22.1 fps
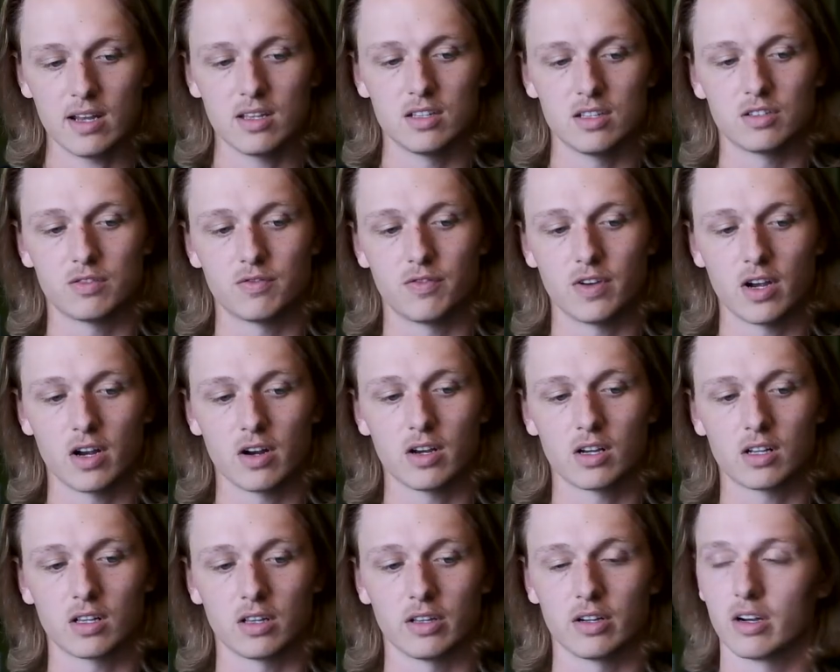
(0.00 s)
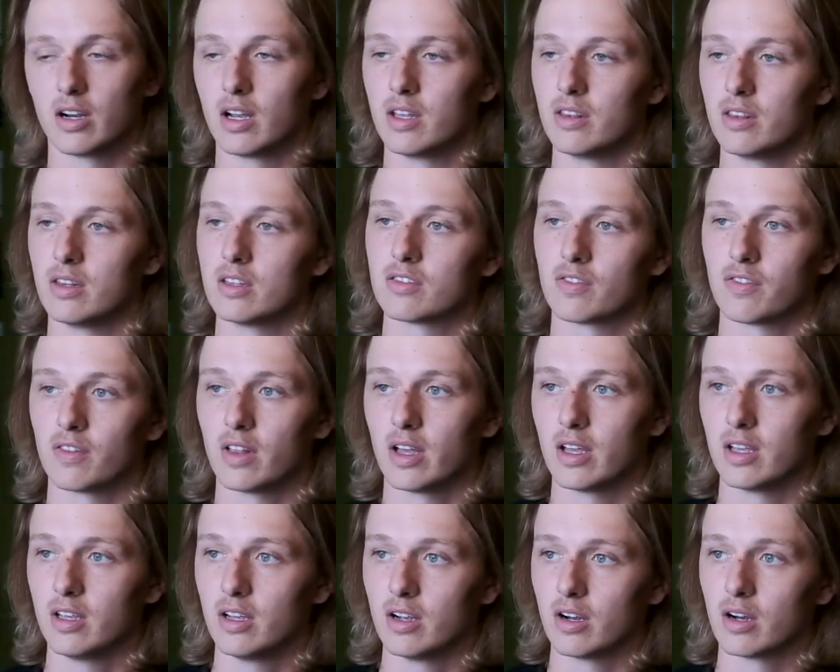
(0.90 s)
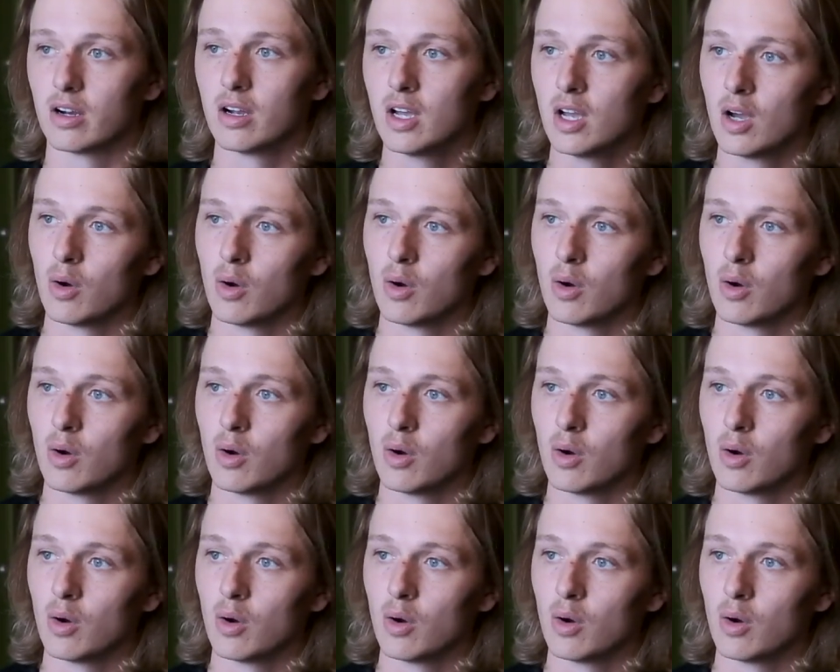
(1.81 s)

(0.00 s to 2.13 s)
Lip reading: is very clear in this flight here.